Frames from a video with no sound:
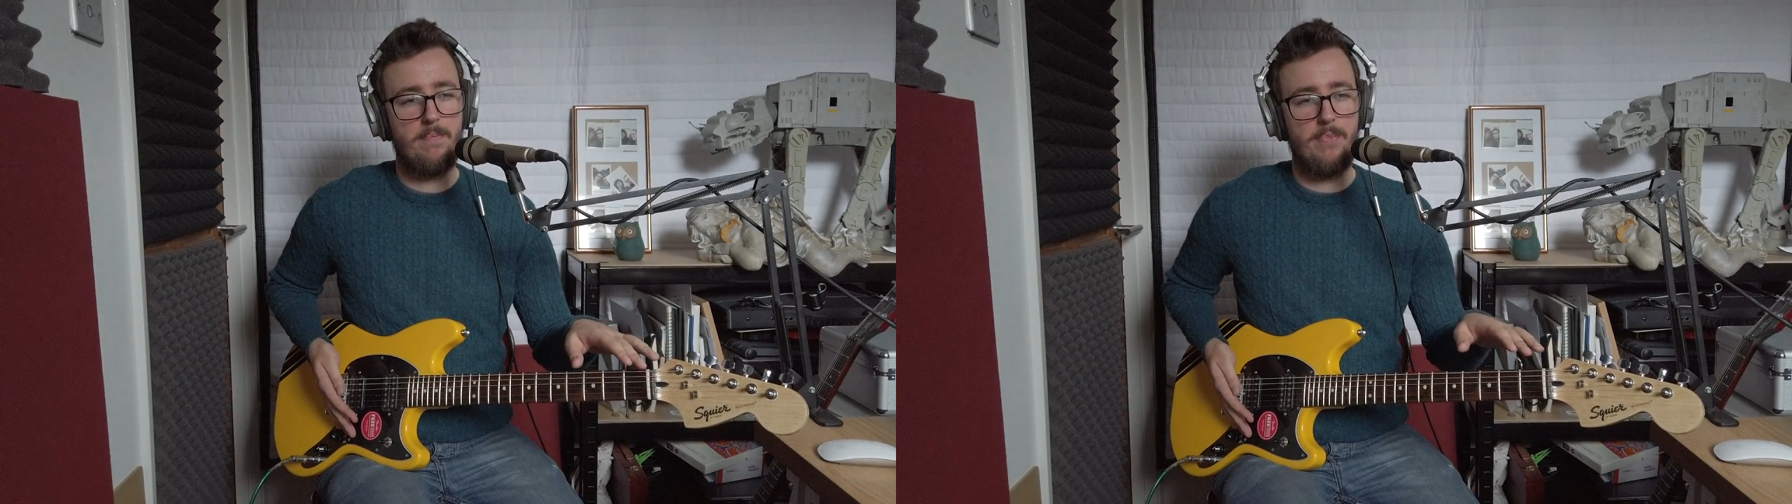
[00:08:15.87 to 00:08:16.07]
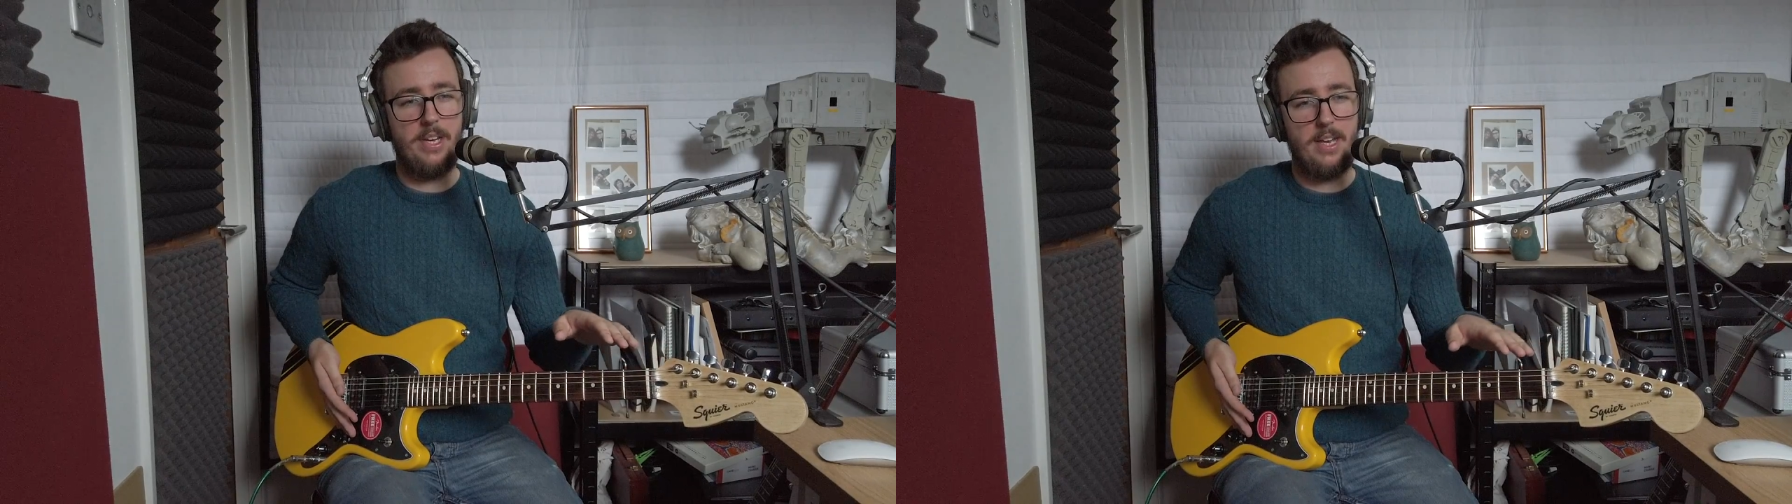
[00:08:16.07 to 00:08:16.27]

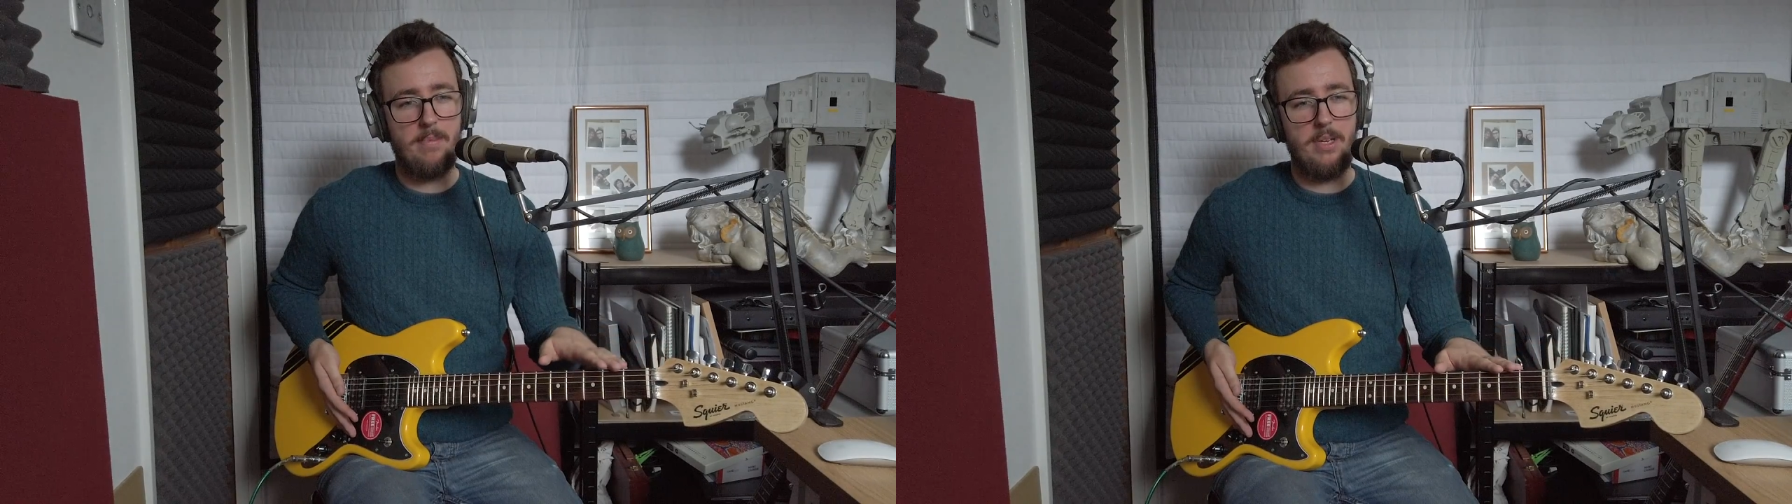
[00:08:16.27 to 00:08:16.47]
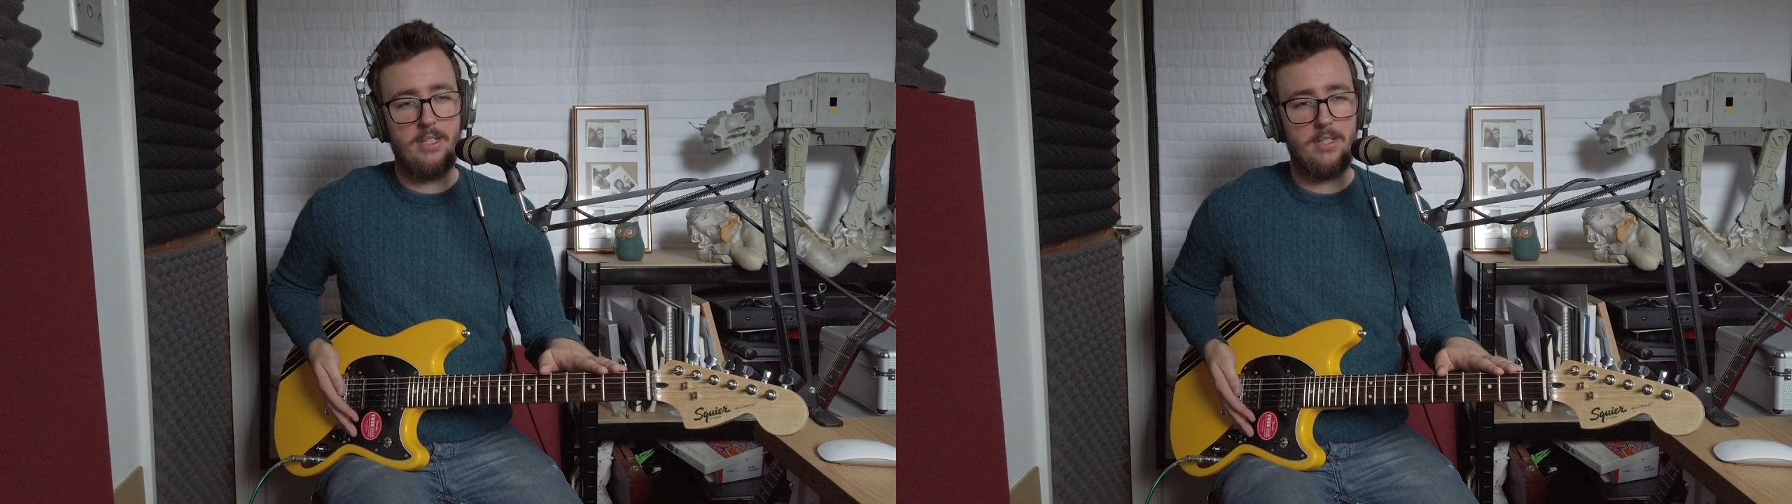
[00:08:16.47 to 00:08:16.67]
there
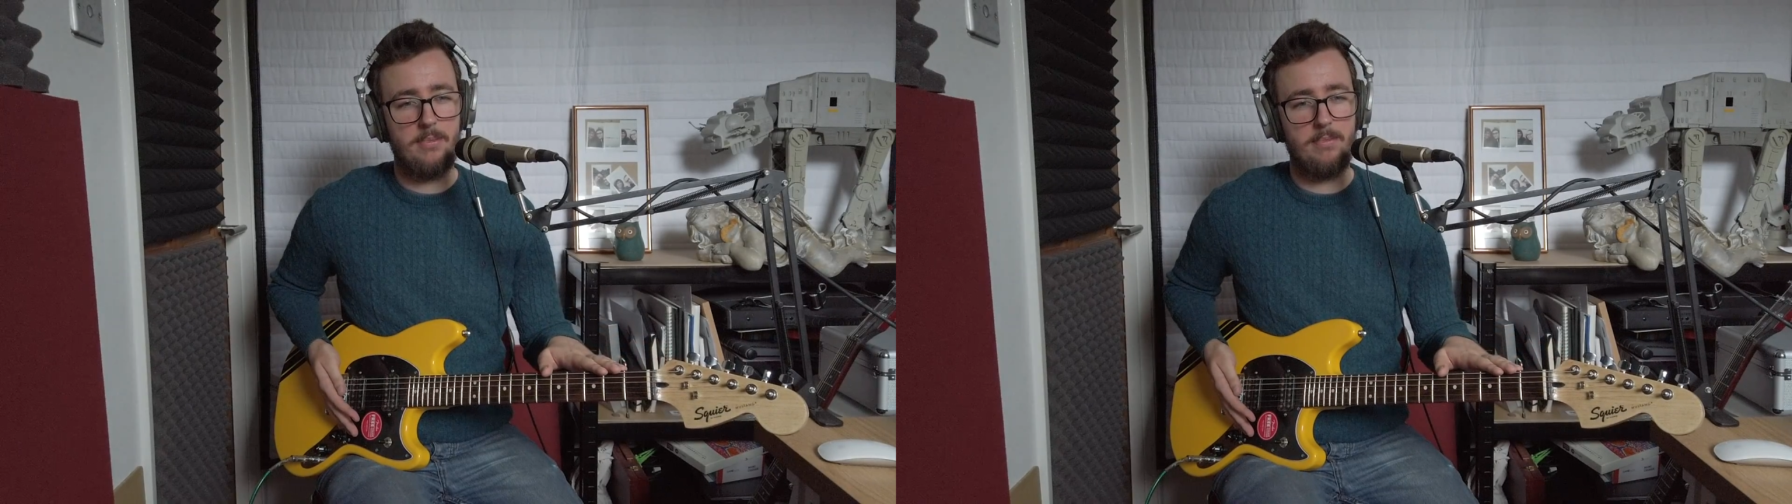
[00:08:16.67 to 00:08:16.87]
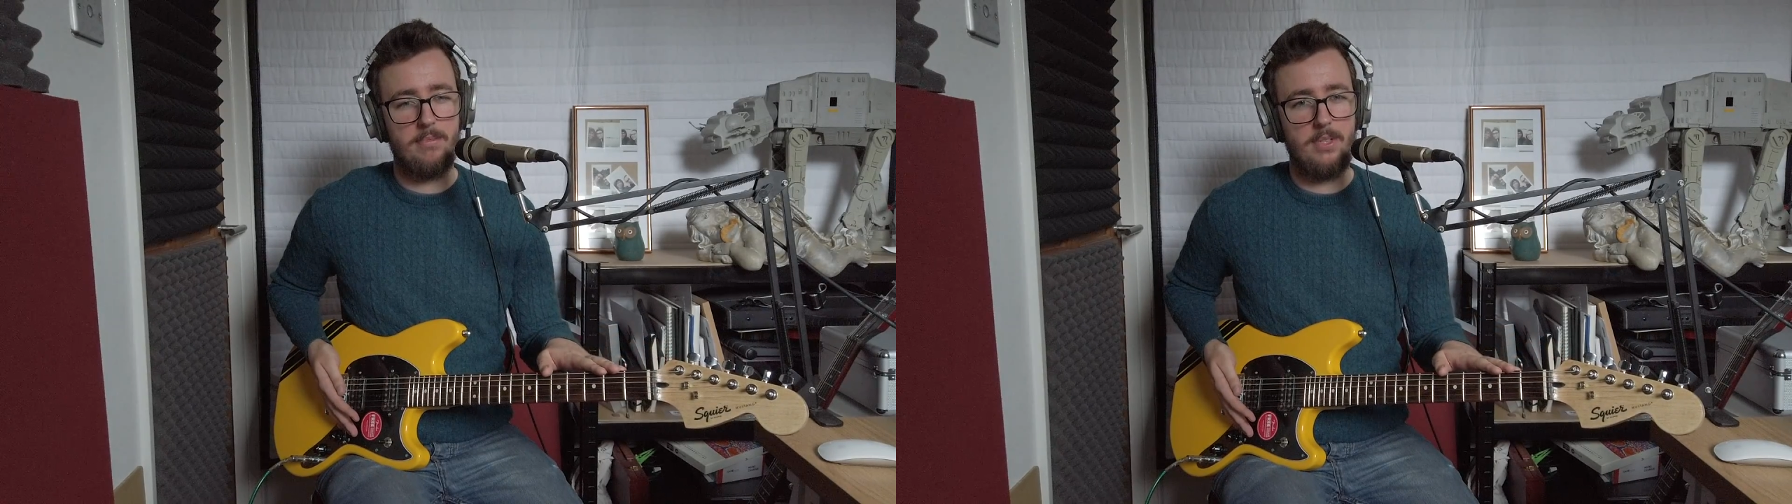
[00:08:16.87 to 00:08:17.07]
can be
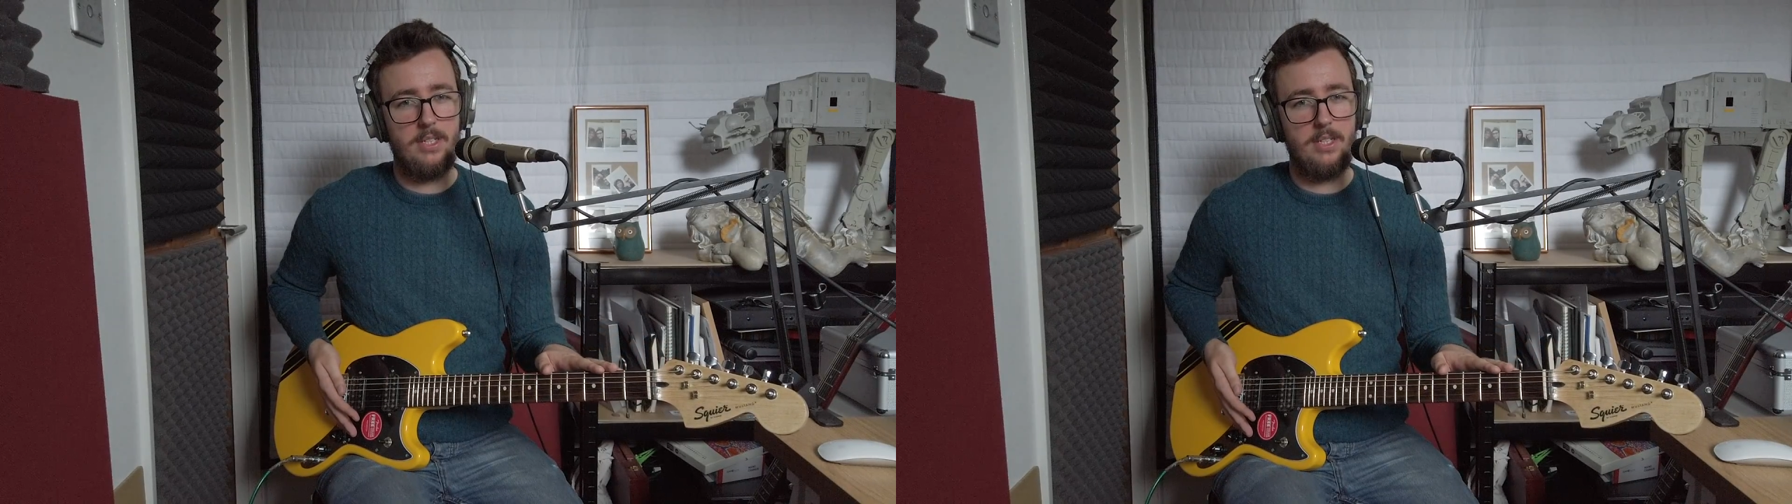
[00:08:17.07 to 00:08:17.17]
some